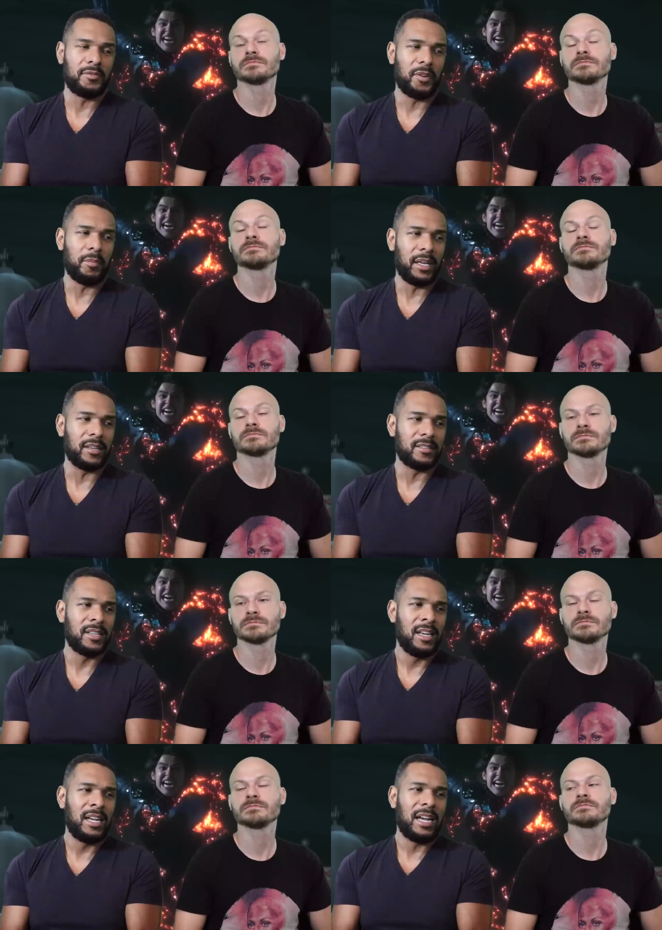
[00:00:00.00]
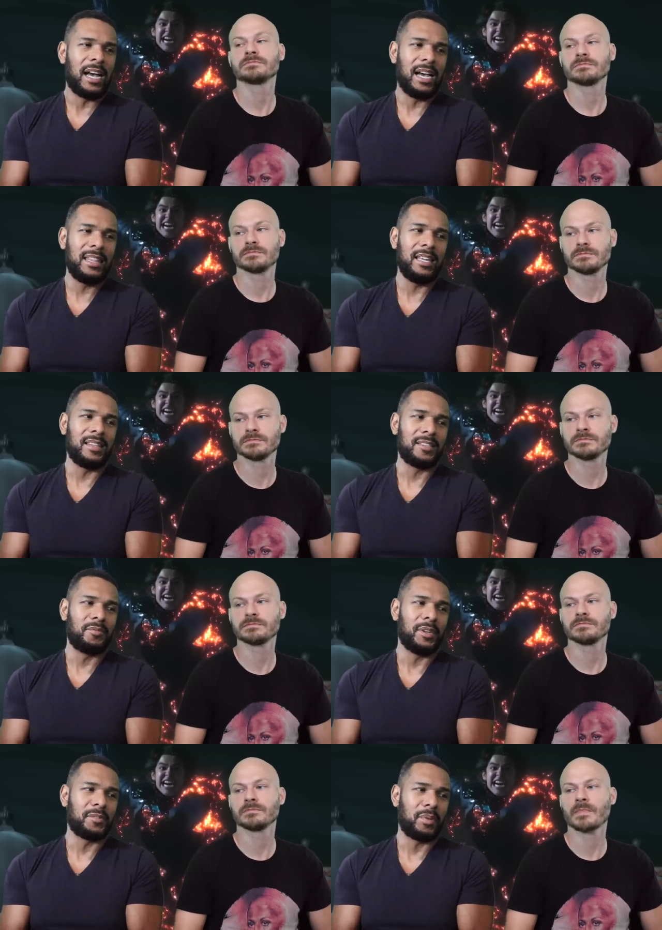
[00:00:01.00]
Speaker 1: film is I think
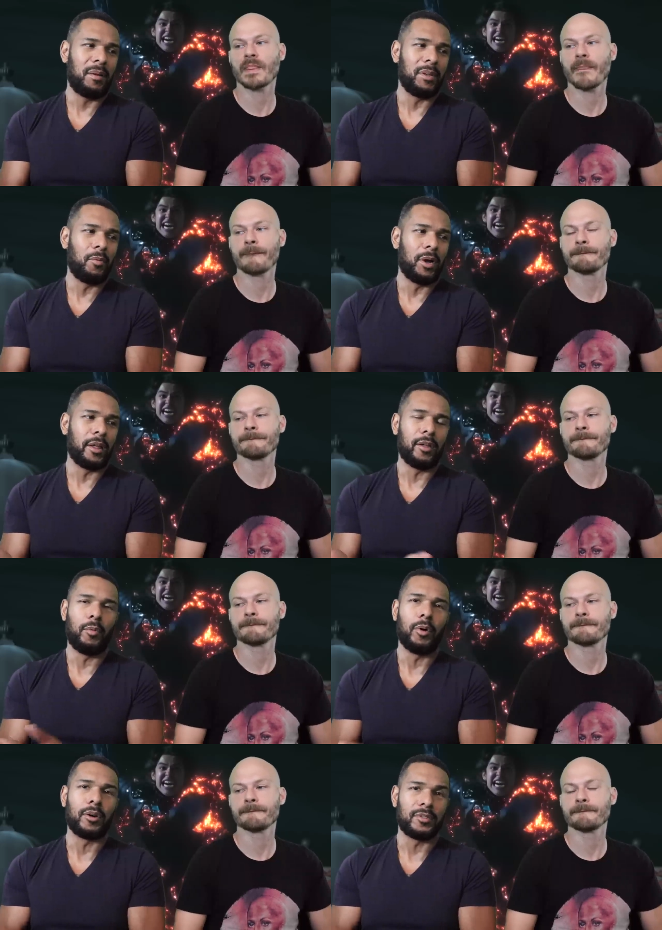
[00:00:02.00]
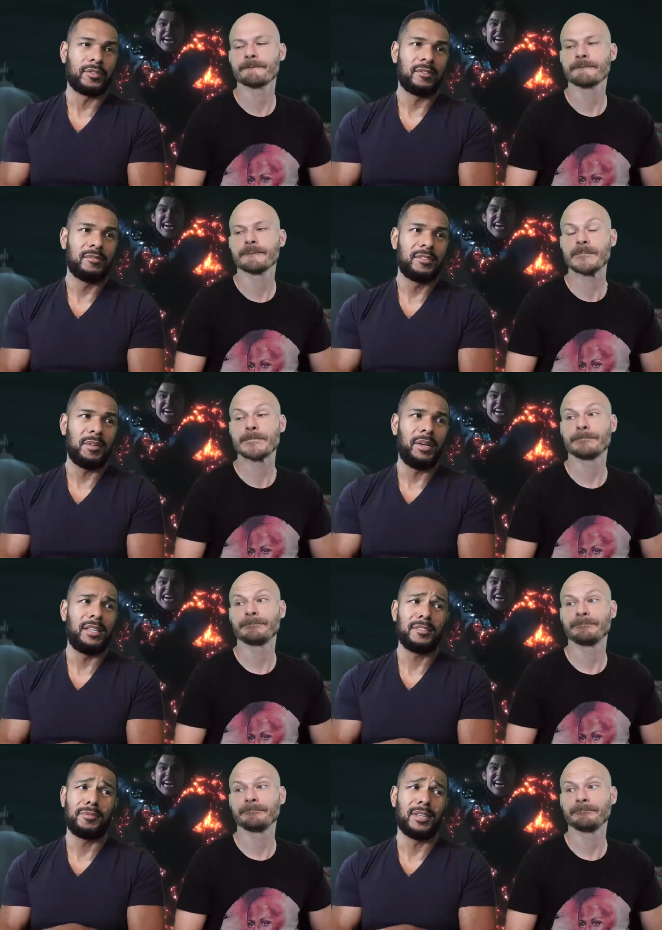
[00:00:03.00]
this one is probably one of the worst. To me,
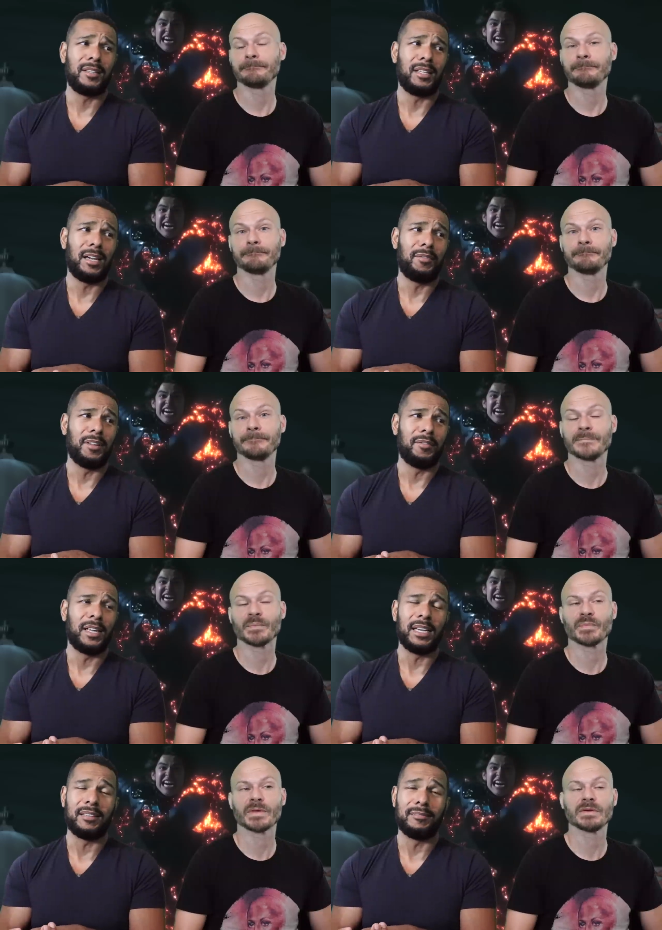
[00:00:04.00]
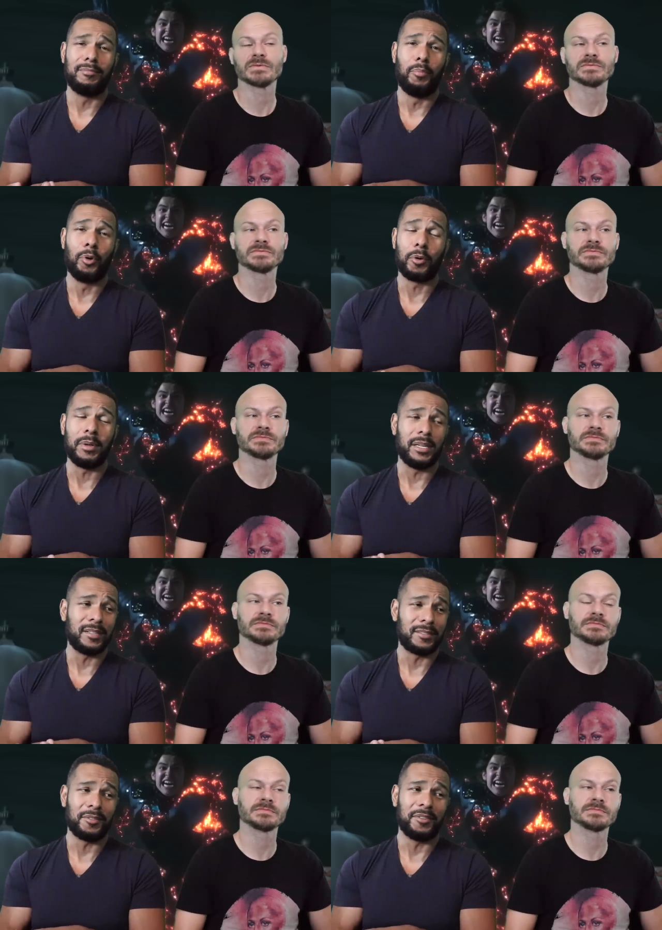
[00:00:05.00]
this was on the level of like
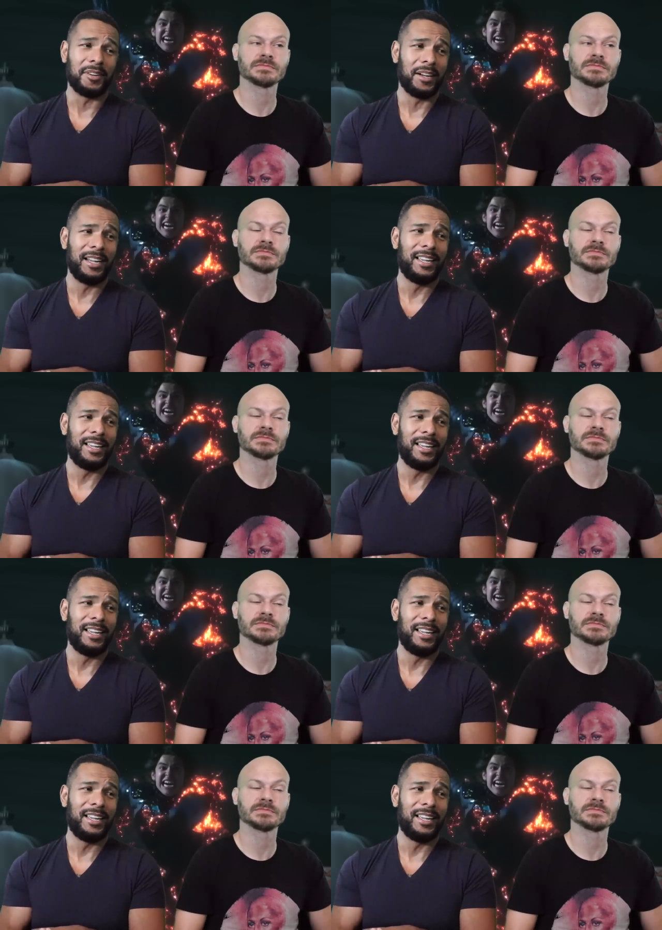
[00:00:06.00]
Morbius or